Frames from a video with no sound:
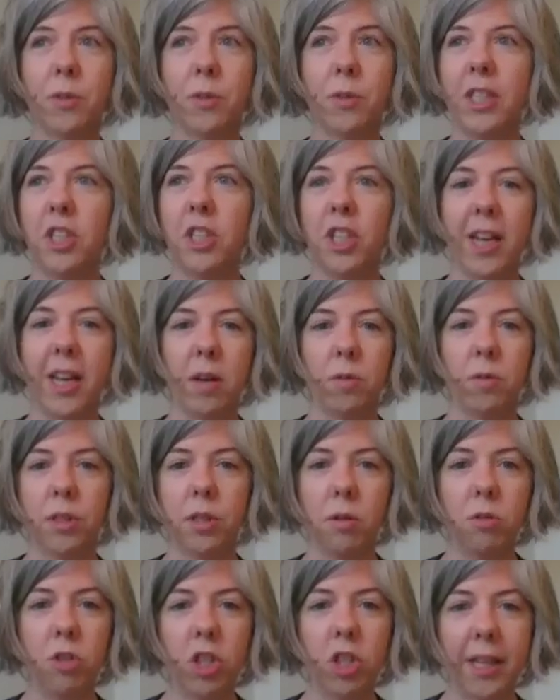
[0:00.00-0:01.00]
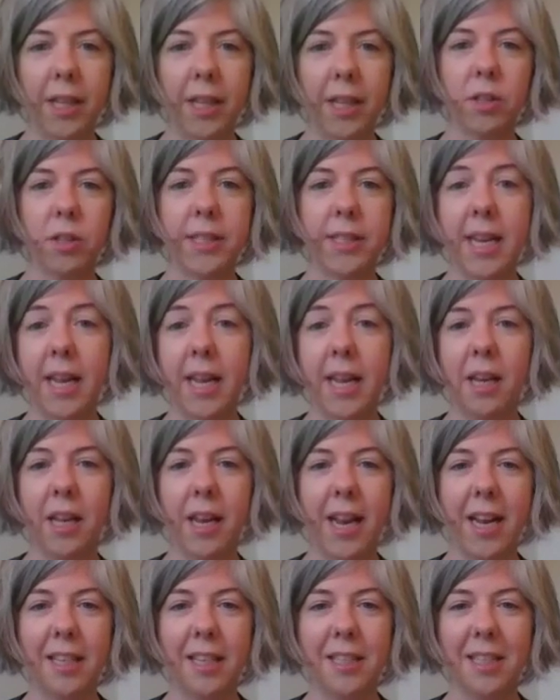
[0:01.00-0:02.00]
reaching out socially or staying
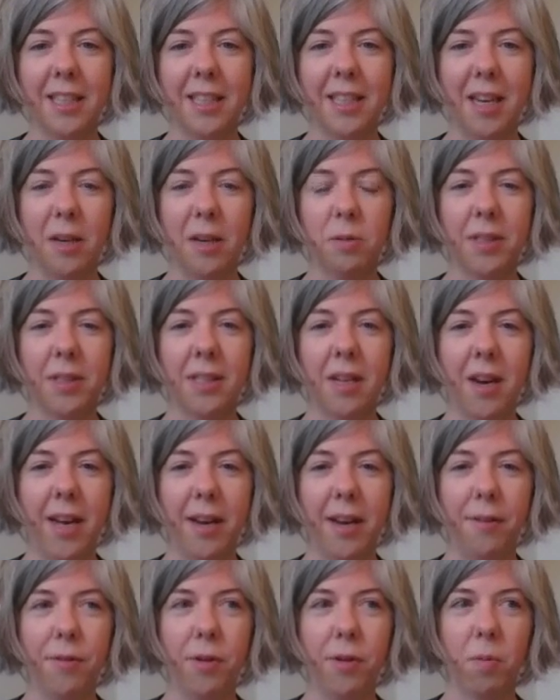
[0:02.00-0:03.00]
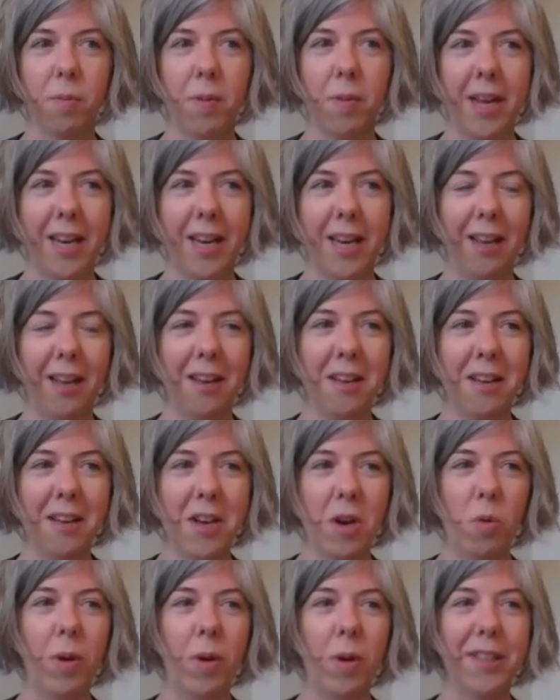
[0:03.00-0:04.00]
connected outside of your writing
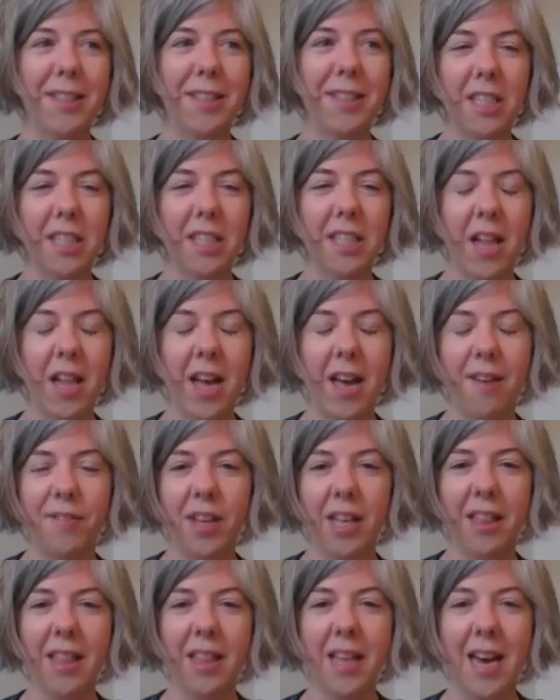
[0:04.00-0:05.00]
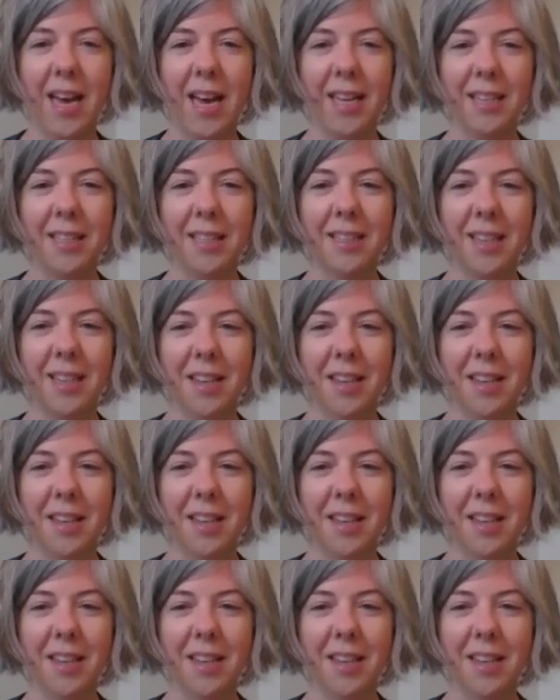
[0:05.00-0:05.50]
while still having that